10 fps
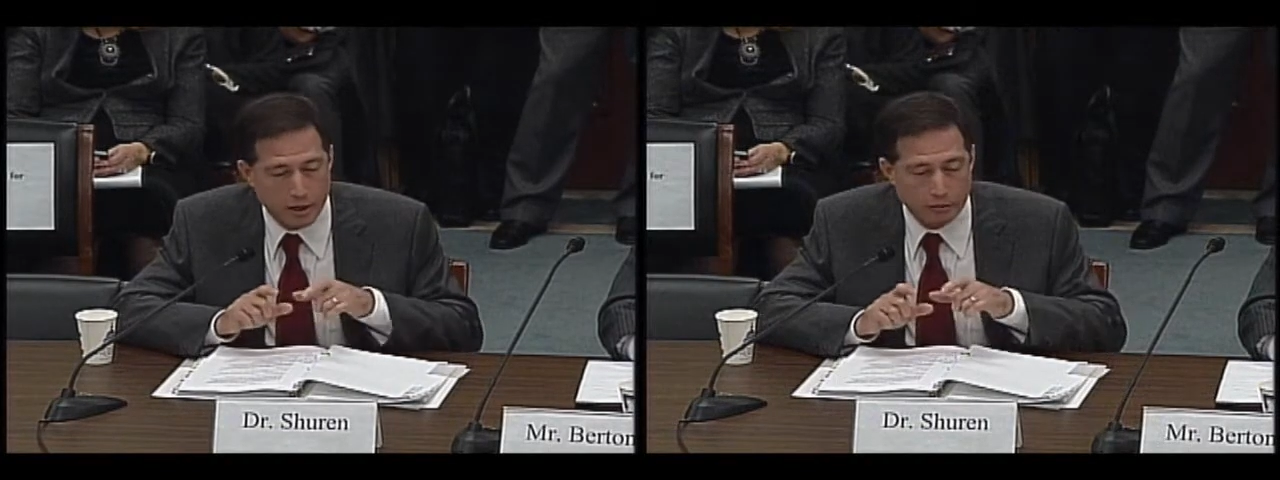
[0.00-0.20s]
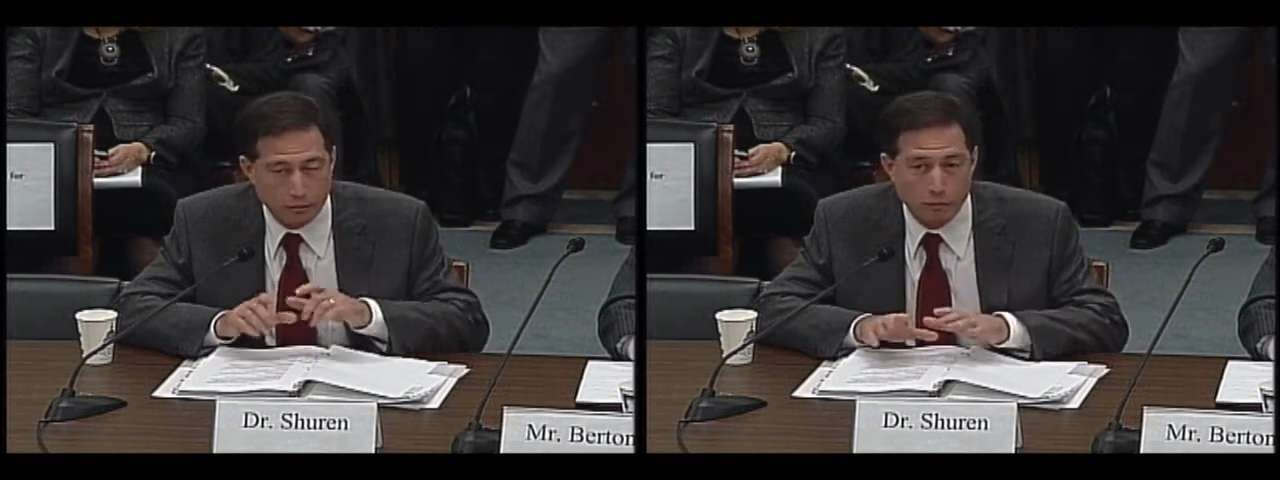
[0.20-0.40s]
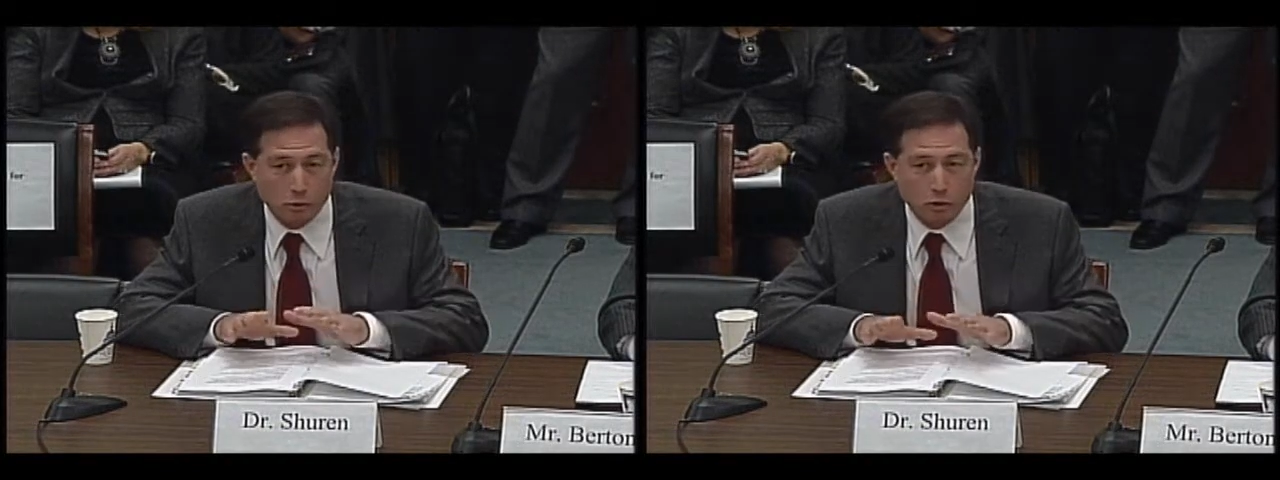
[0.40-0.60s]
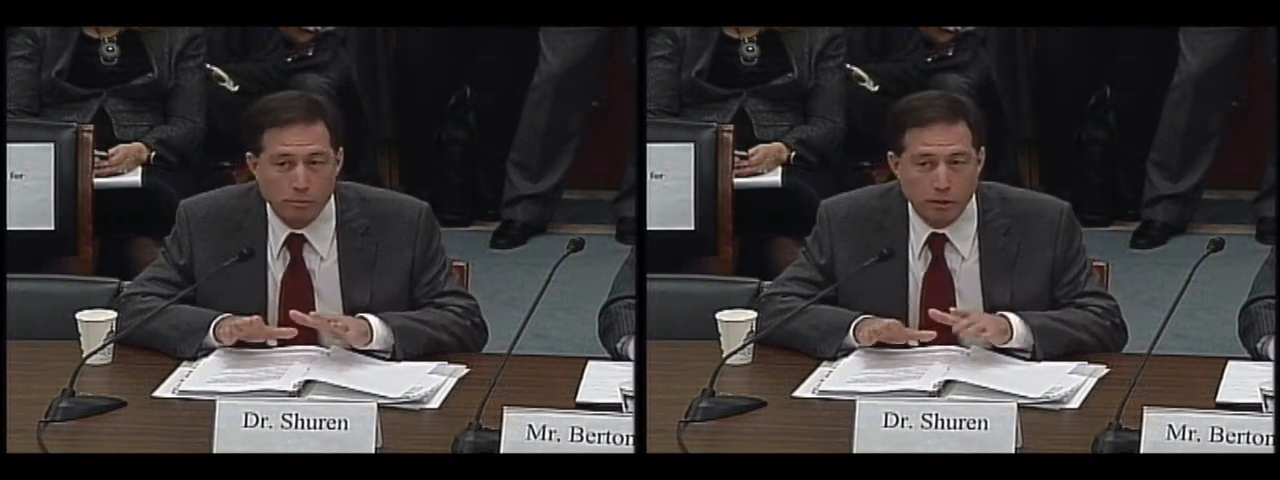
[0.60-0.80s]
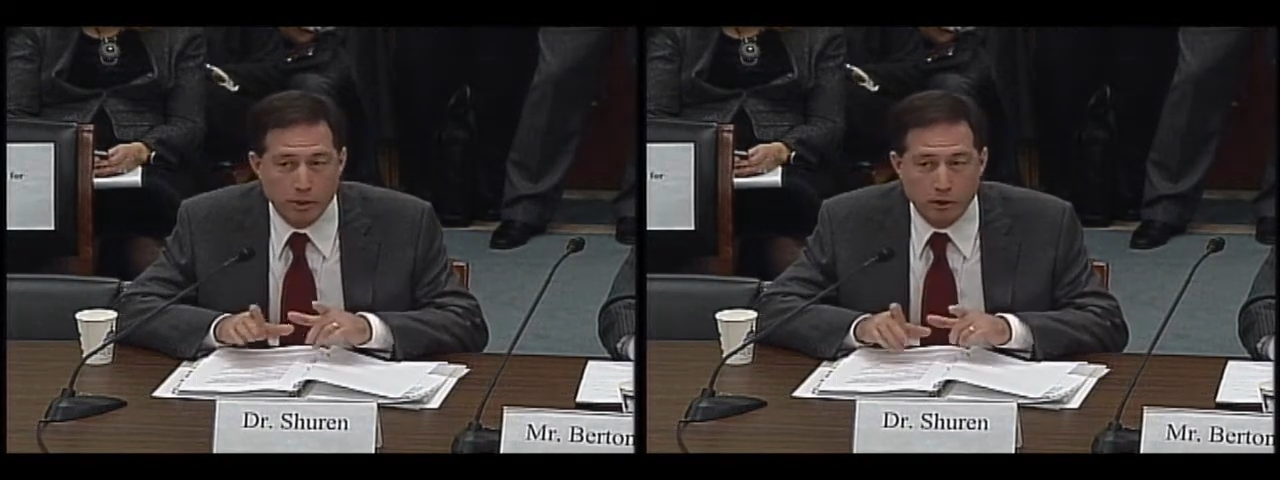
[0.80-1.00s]
For folks who may
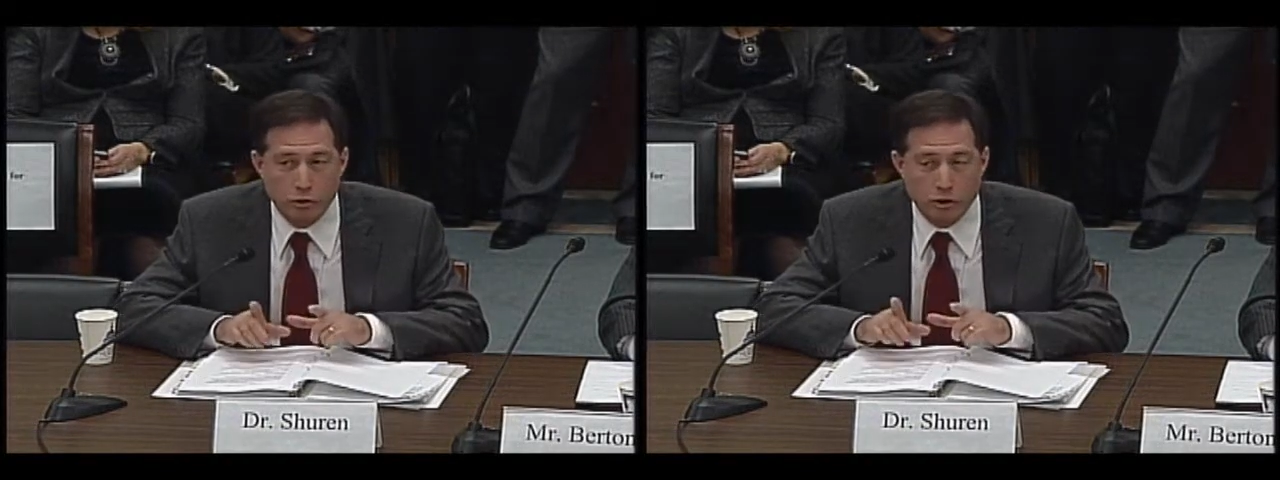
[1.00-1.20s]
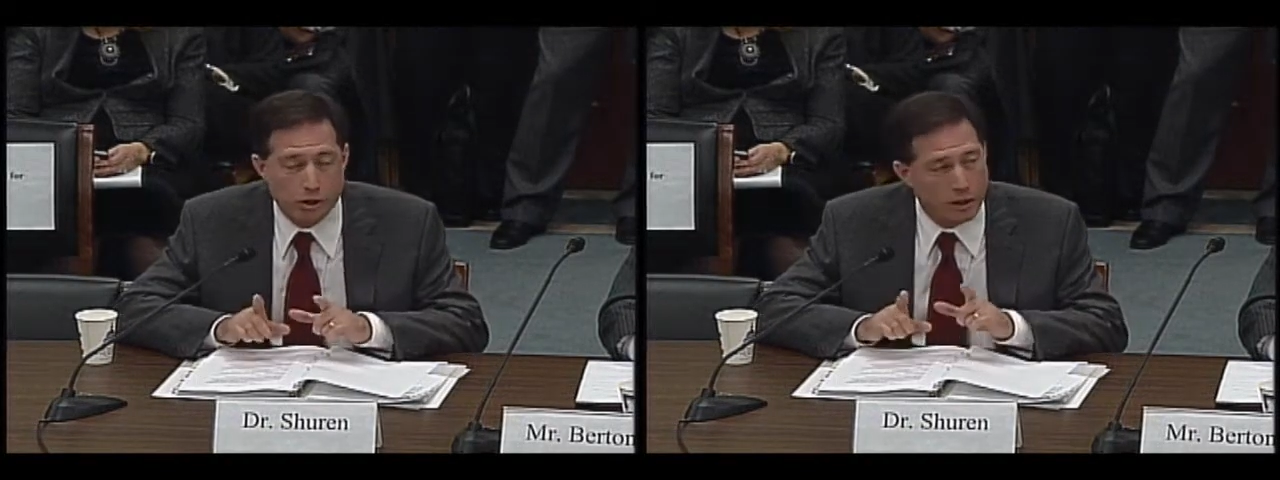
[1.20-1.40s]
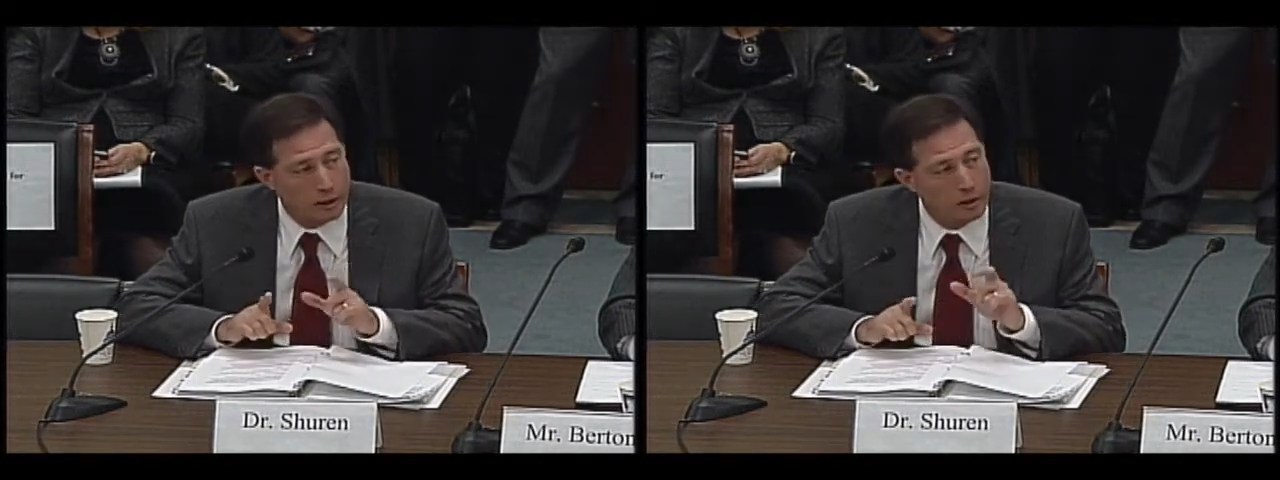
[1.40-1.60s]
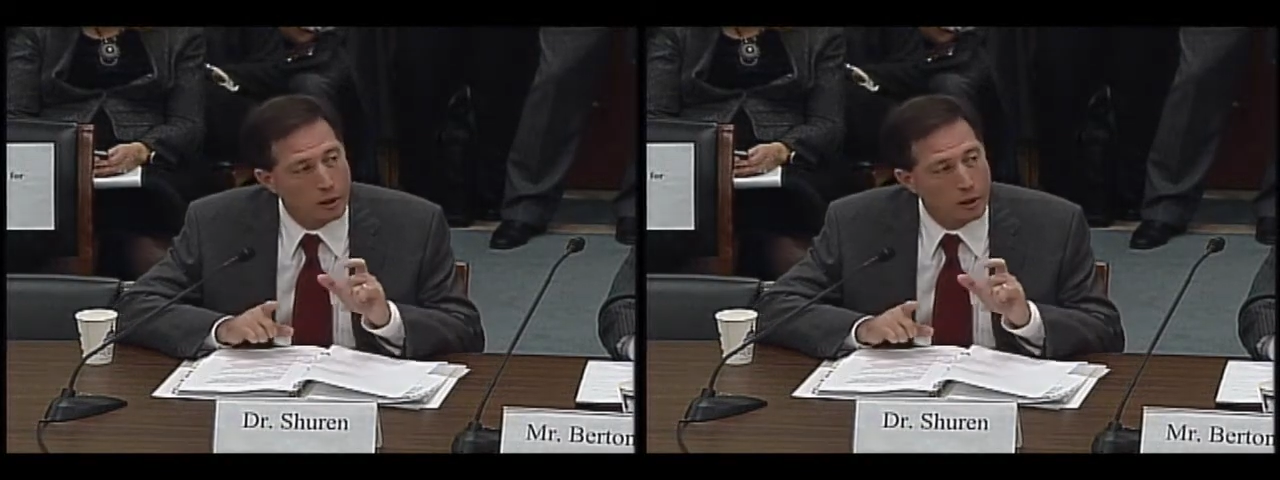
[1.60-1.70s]
be interested,